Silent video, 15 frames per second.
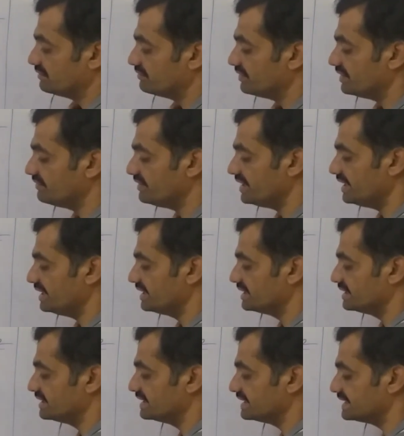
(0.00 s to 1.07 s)
when
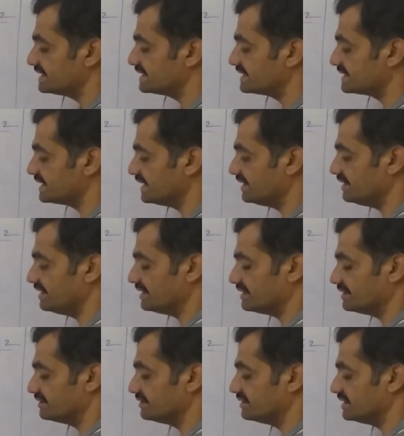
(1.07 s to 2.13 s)
we
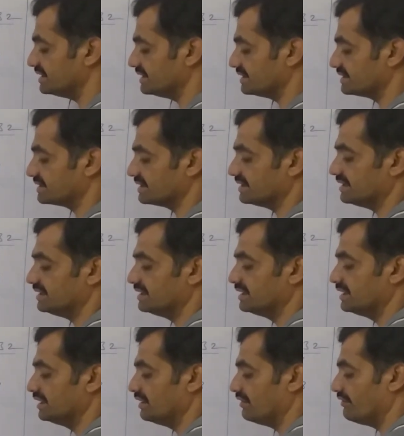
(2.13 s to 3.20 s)
send this
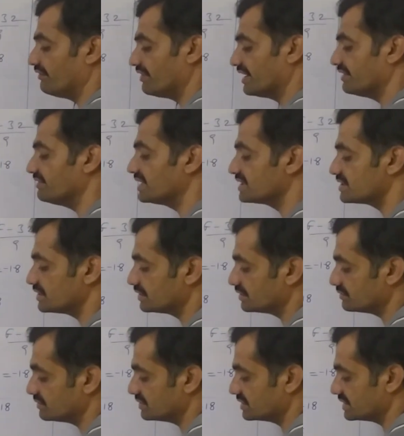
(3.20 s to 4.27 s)
5x
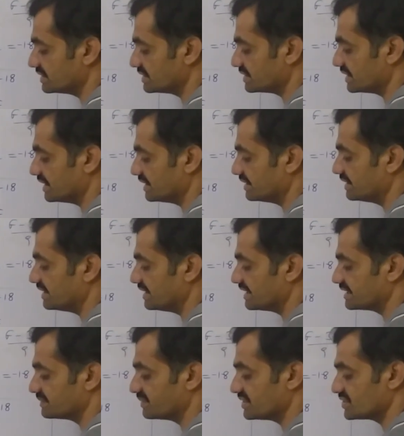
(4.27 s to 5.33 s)
towards this side, then
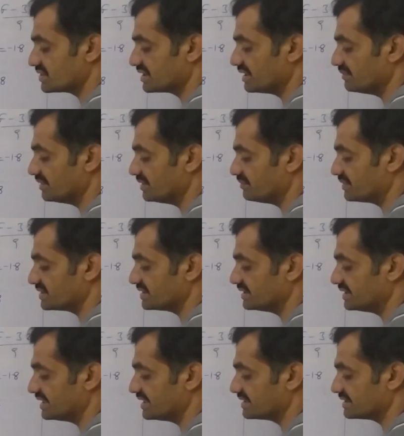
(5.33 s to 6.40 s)
expression can be
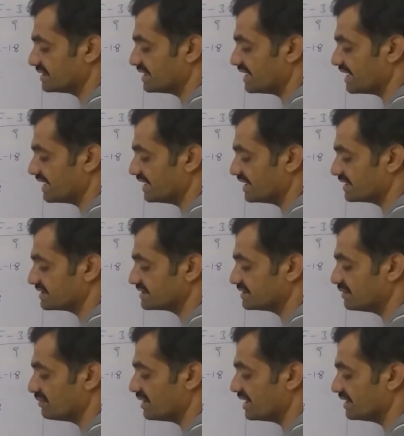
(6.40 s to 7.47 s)
represented as a
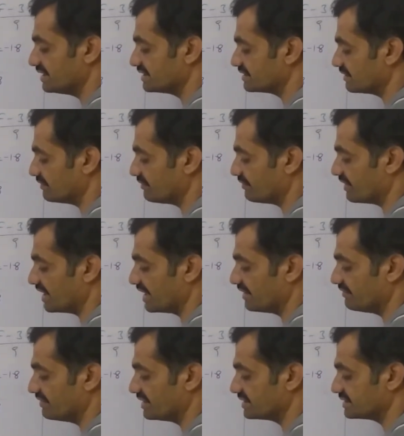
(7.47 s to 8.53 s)
9x minus
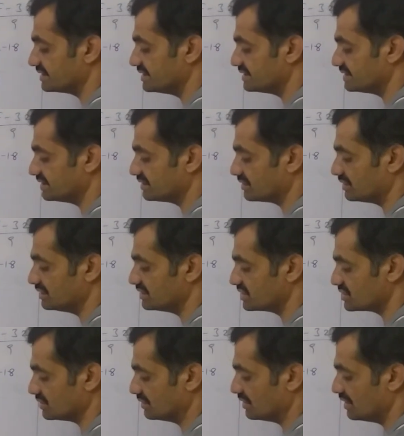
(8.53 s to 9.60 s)
5x is equals
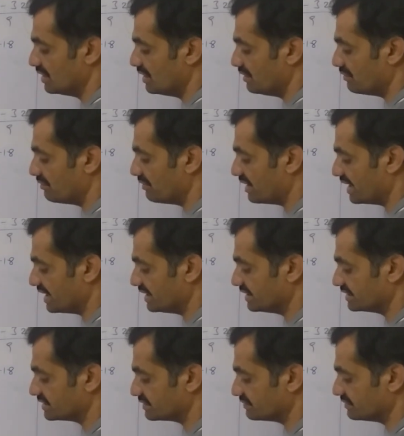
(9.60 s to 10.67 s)
to
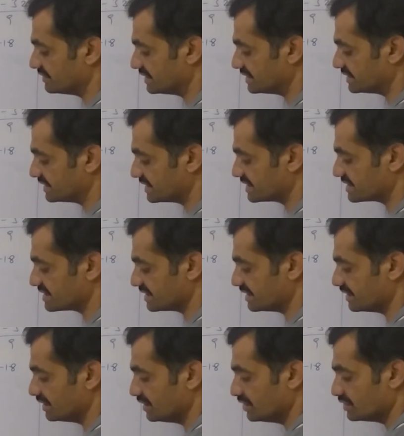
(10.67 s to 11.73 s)
minus
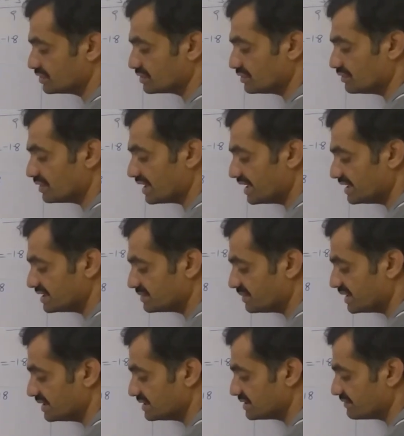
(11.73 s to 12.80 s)
160. So 9x
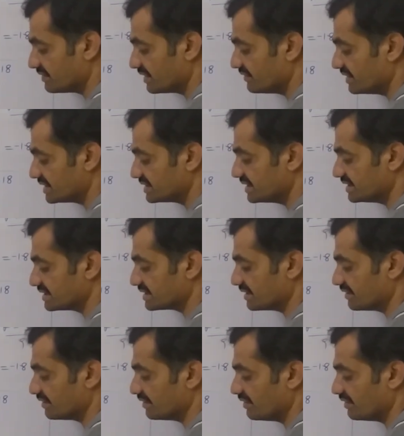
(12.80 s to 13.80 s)
minus 5x is